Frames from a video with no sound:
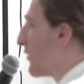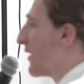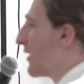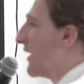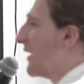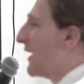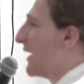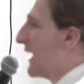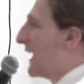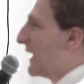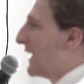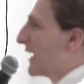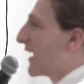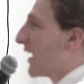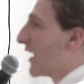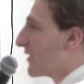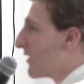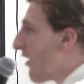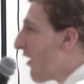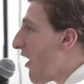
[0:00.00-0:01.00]
going in
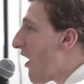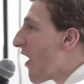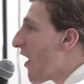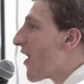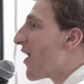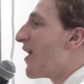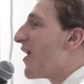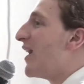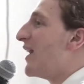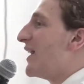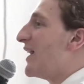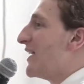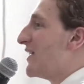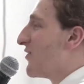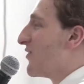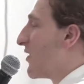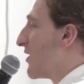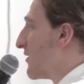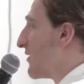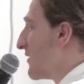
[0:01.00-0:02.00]
Qatar,
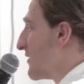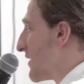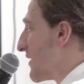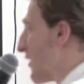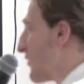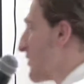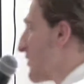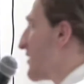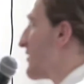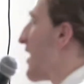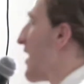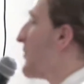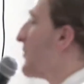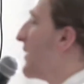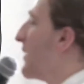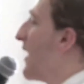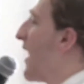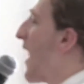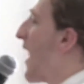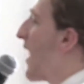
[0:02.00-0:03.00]
in Saudi
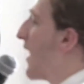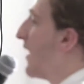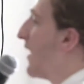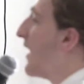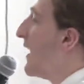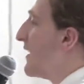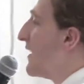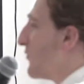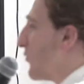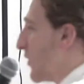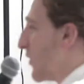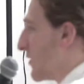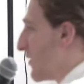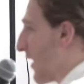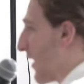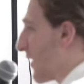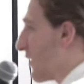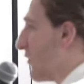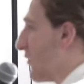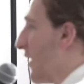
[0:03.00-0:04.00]
Arabia. We're
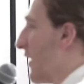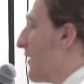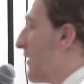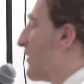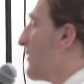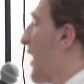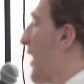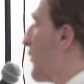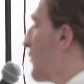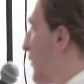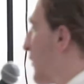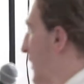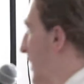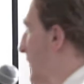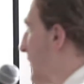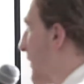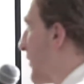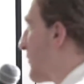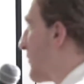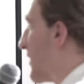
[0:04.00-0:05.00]
talking
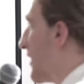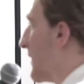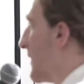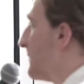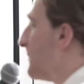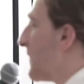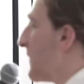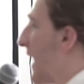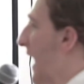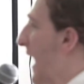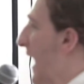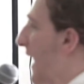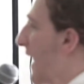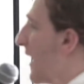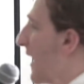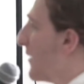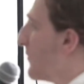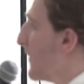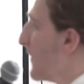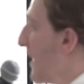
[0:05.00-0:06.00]
about the
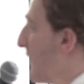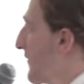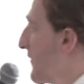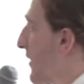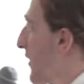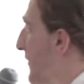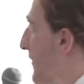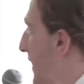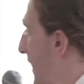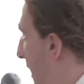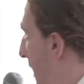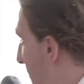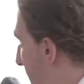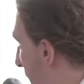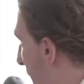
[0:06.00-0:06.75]
lifting of the